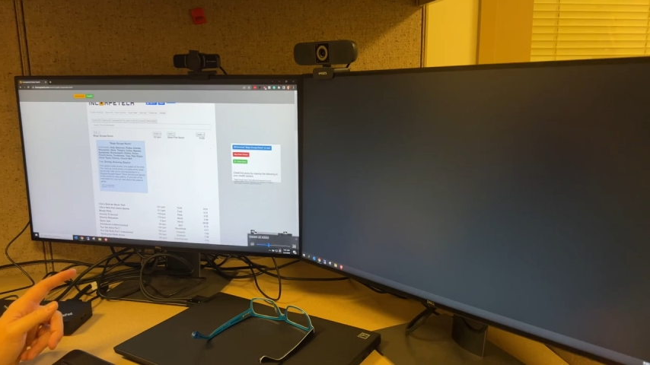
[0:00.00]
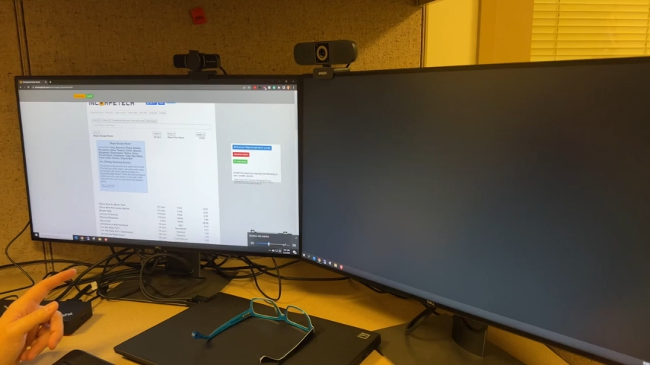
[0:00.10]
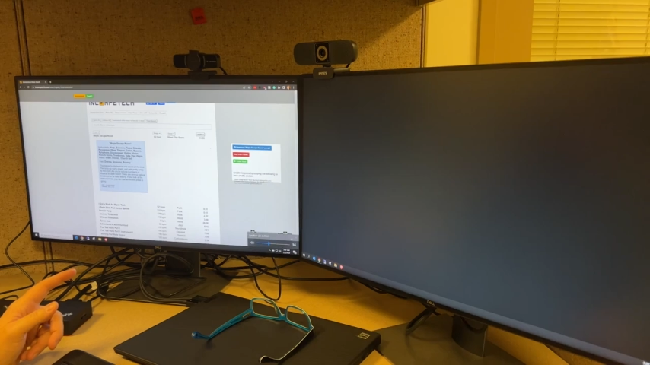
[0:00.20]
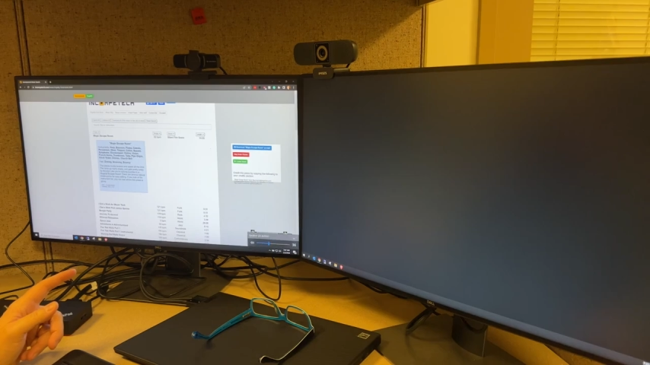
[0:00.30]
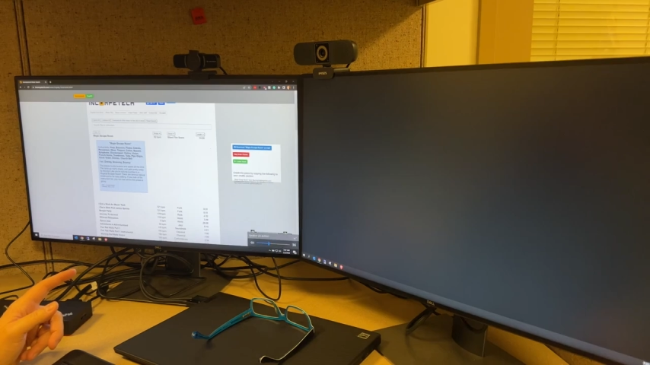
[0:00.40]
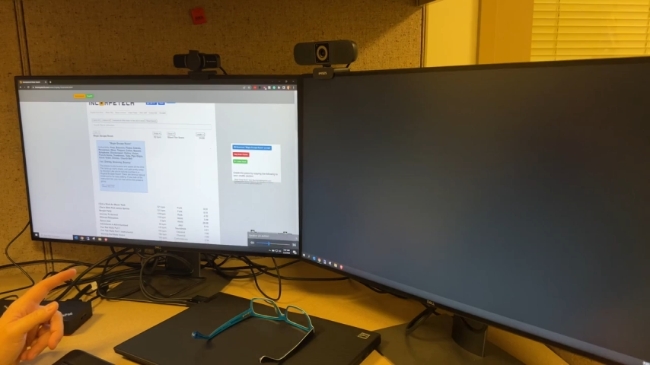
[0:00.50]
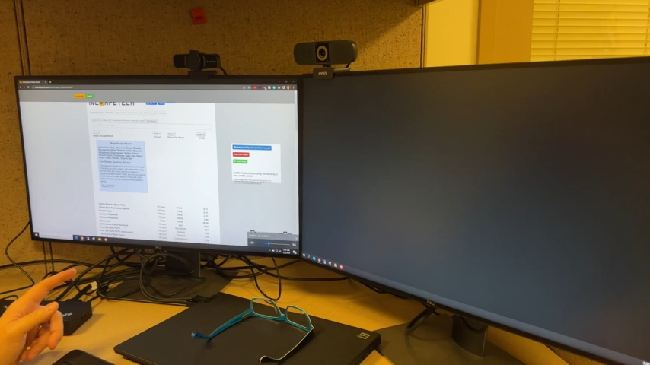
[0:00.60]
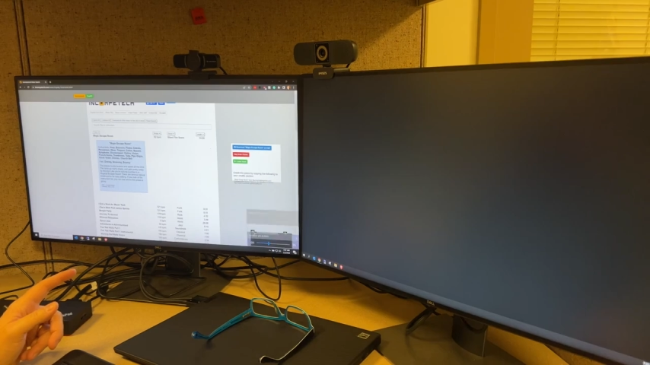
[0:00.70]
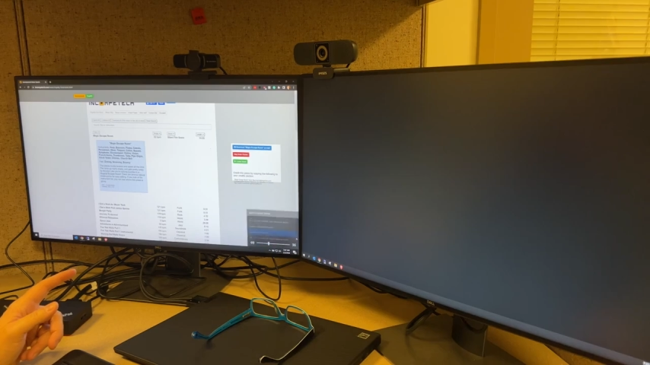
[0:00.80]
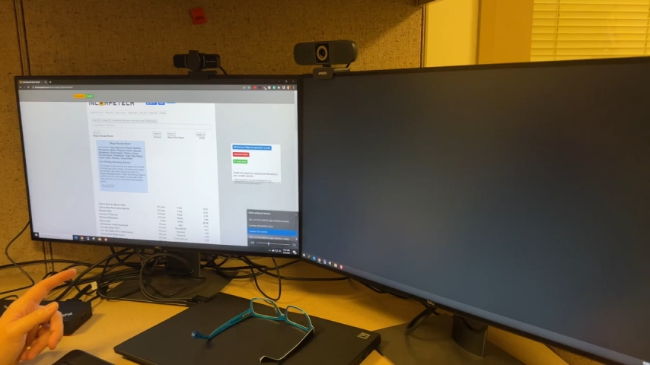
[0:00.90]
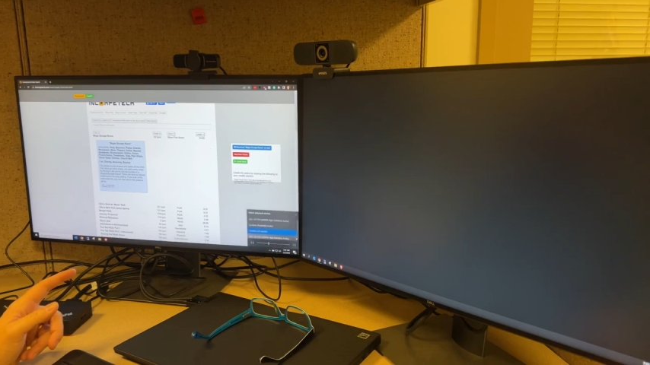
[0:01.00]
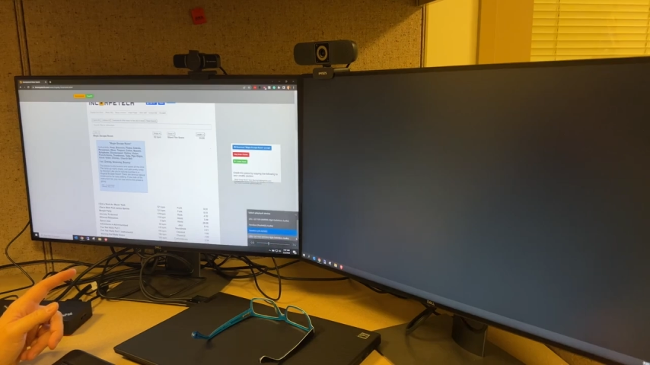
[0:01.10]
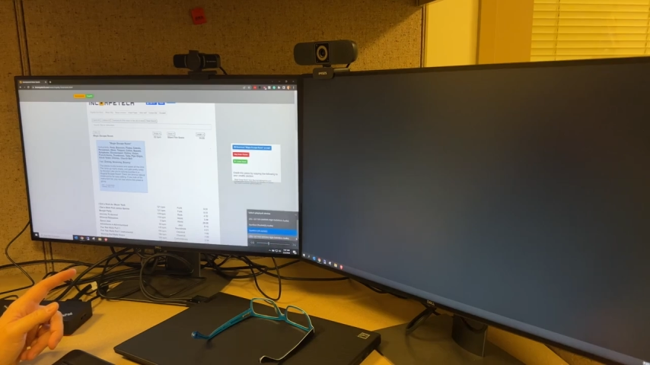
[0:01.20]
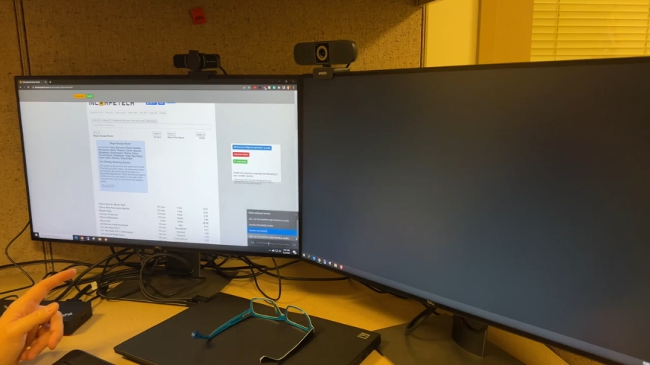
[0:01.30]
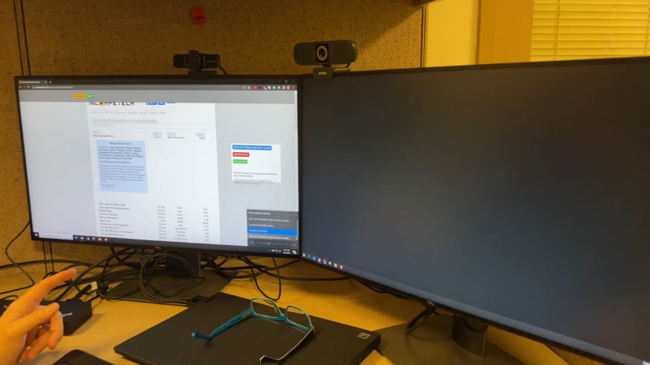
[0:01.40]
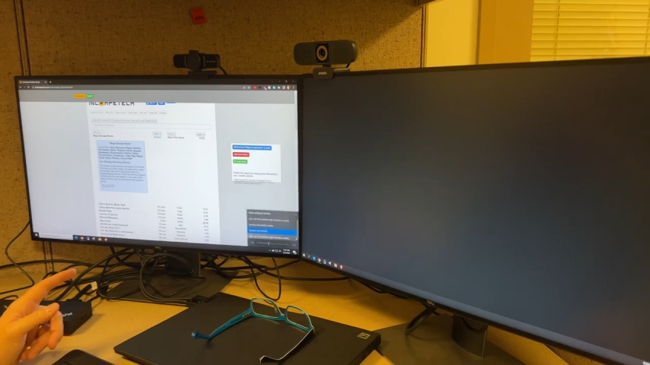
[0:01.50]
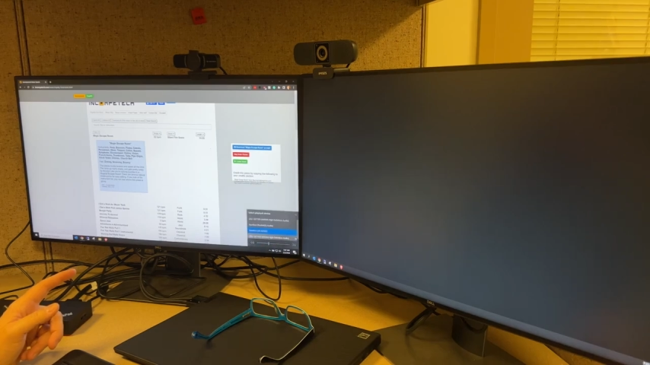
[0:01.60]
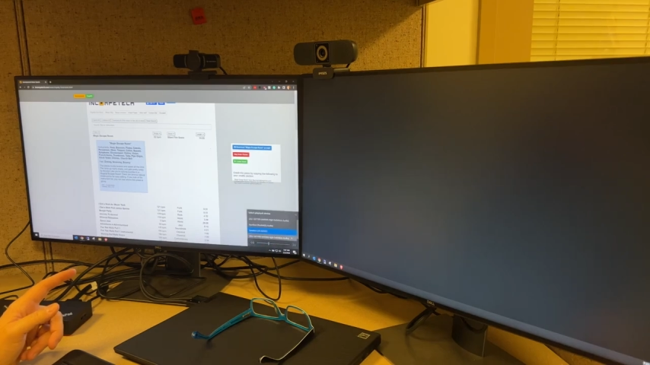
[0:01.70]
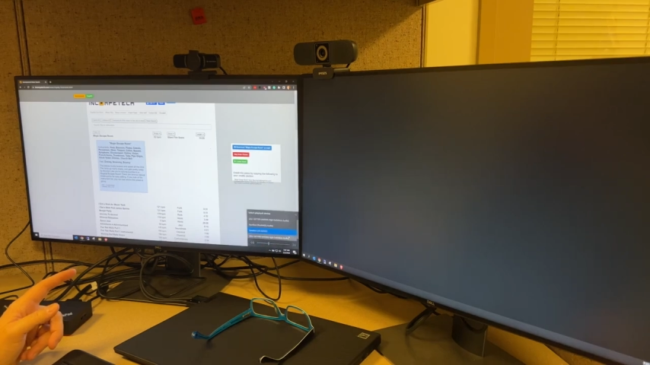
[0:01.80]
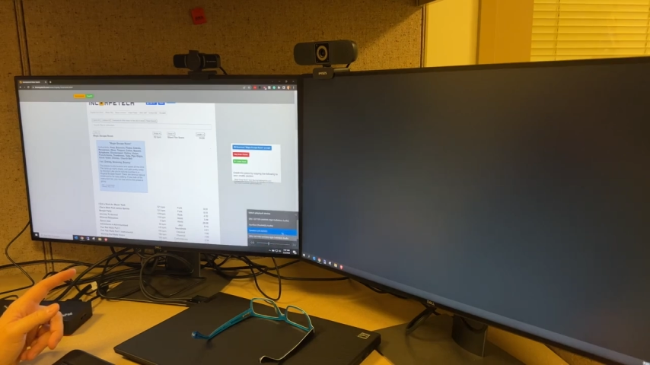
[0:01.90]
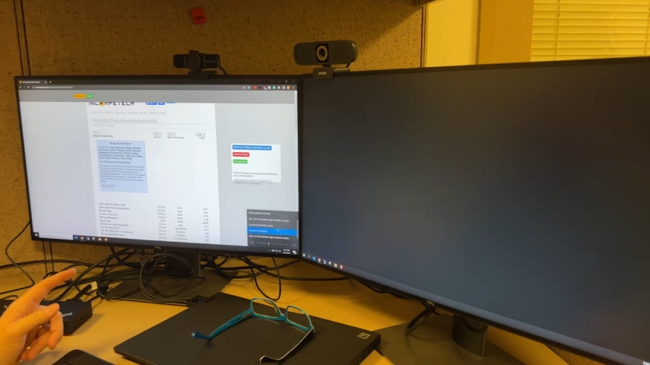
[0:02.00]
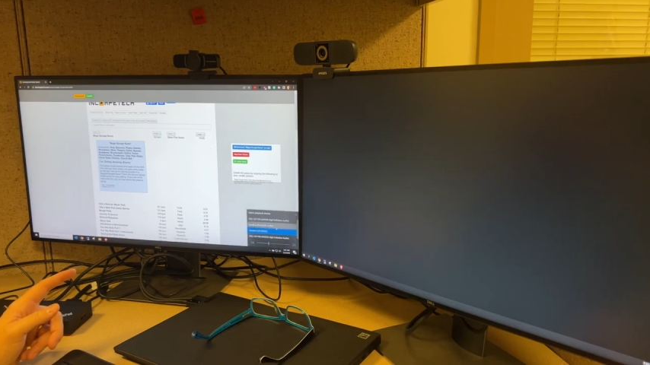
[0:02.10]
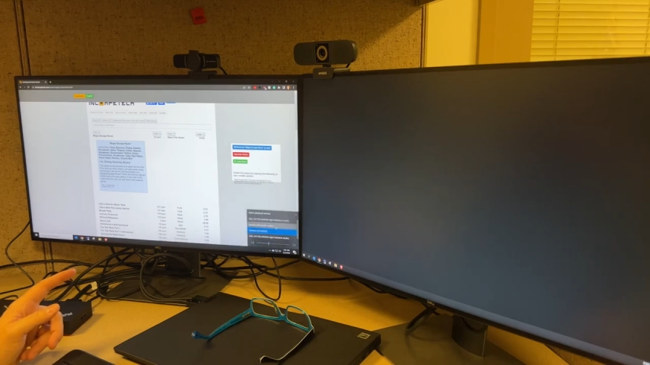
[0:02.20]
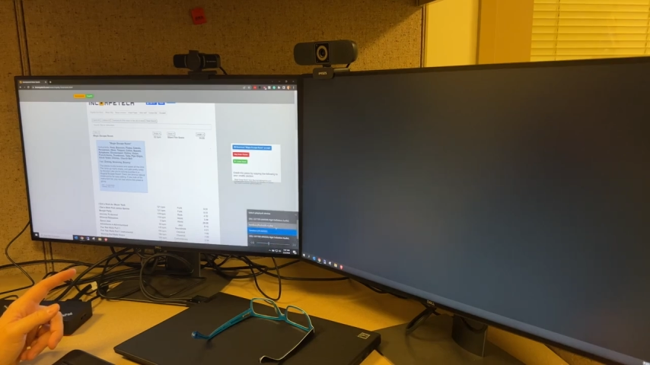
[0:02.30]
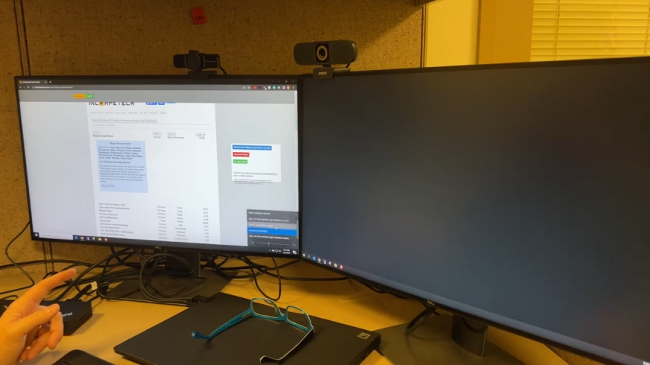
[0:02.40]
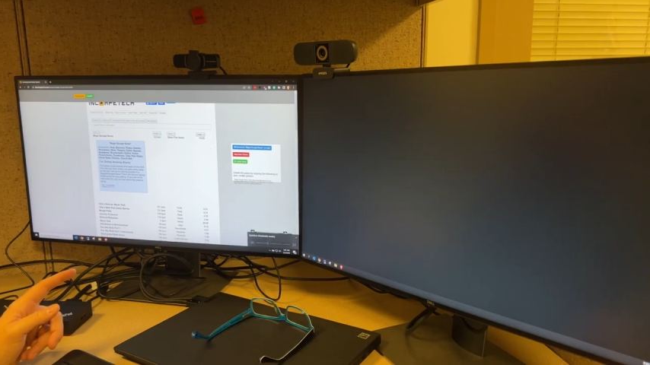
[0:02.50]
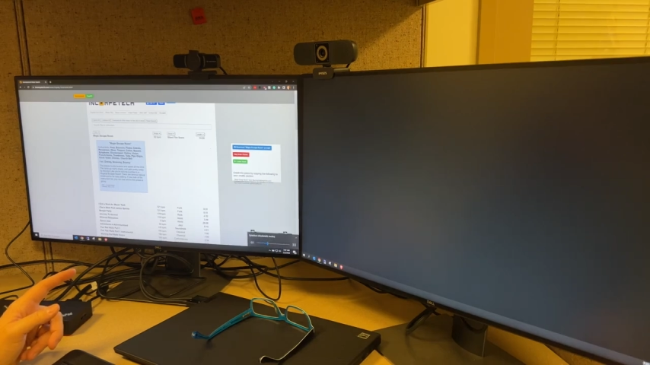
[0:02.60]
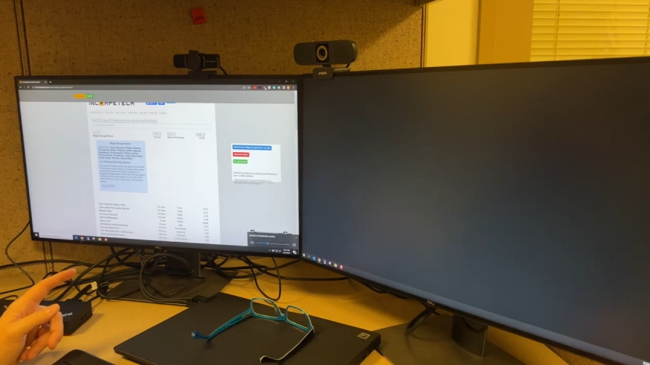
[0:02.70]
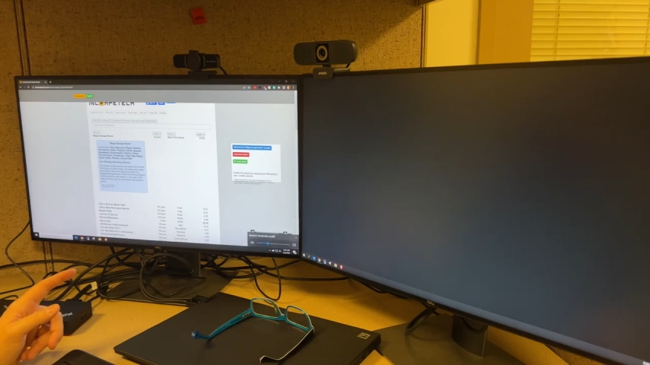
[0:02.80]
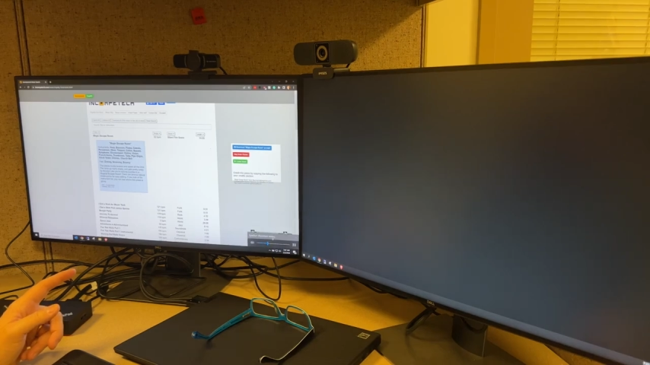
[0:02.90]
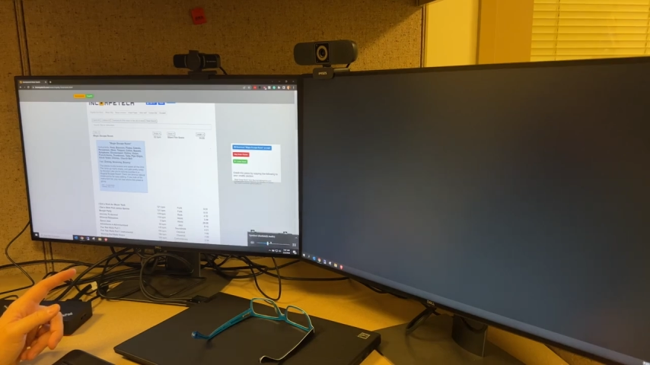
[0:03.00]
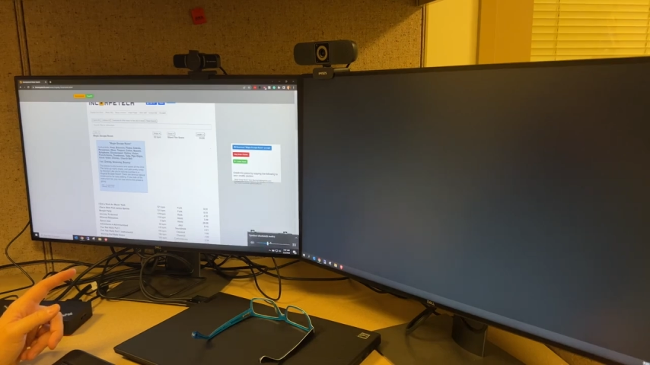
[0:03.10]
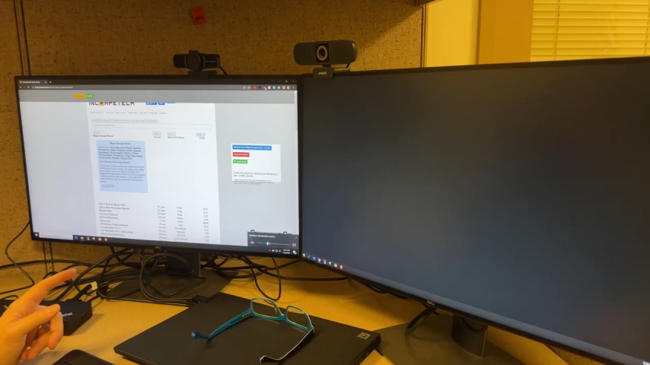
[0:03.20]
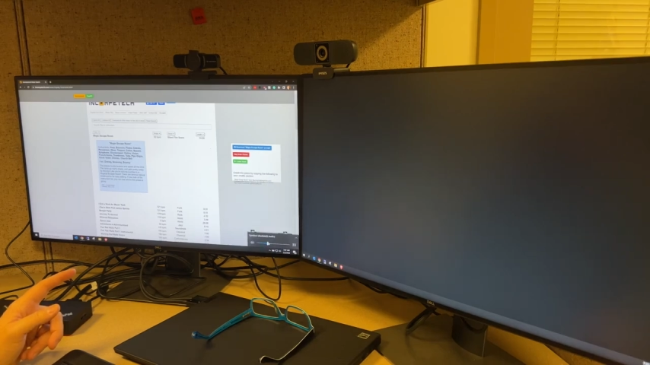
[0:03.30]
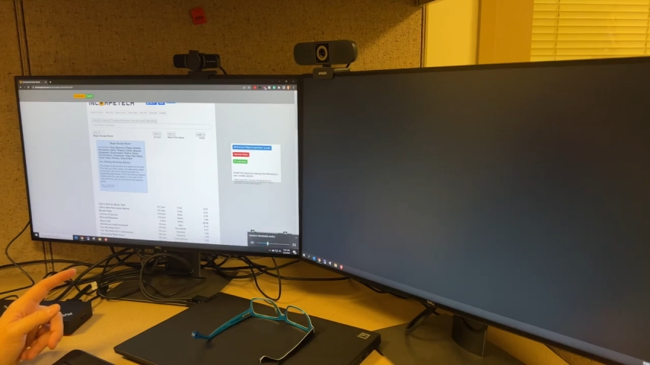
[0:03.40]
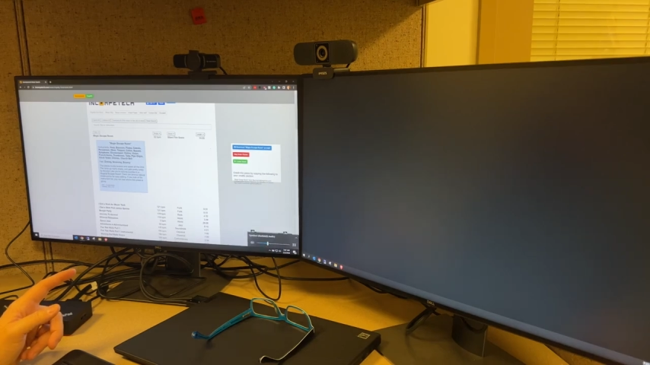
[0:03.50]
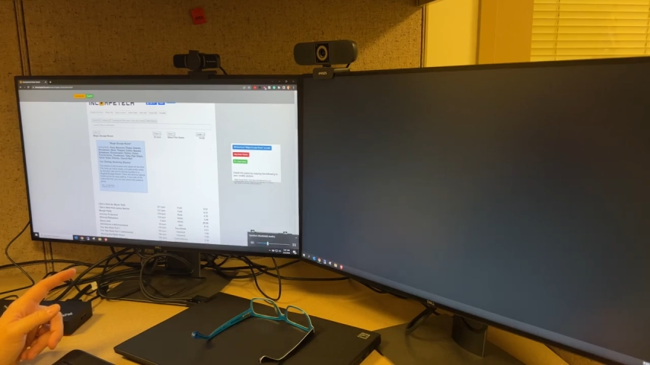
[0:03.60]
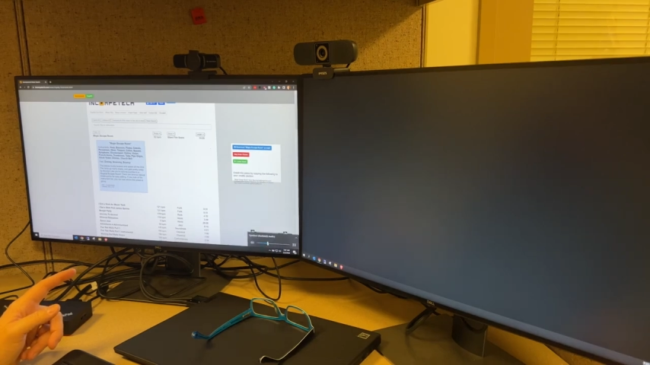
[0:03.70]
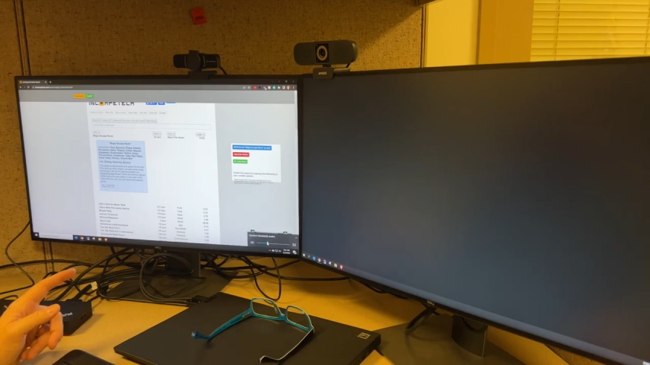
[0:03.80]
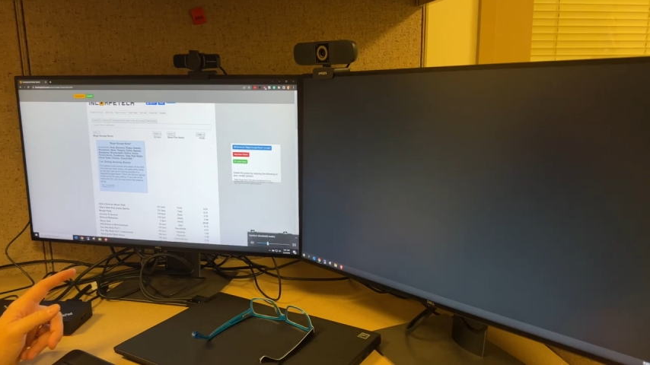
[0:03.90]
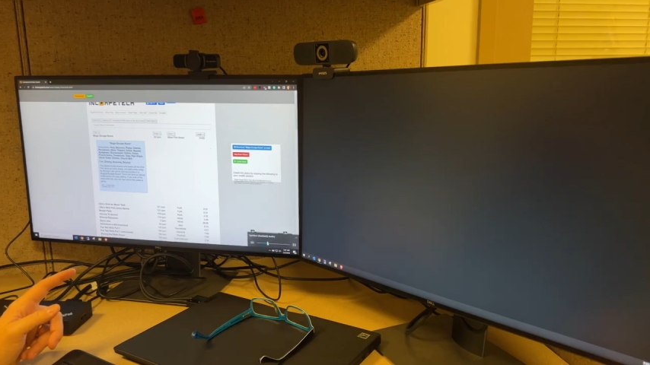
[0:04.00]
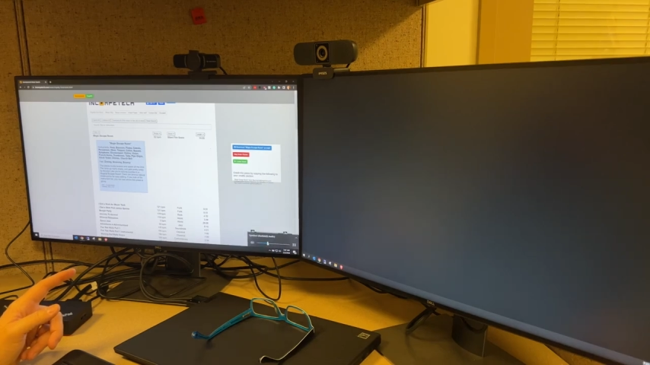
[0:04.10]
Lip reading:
(no speaker visible)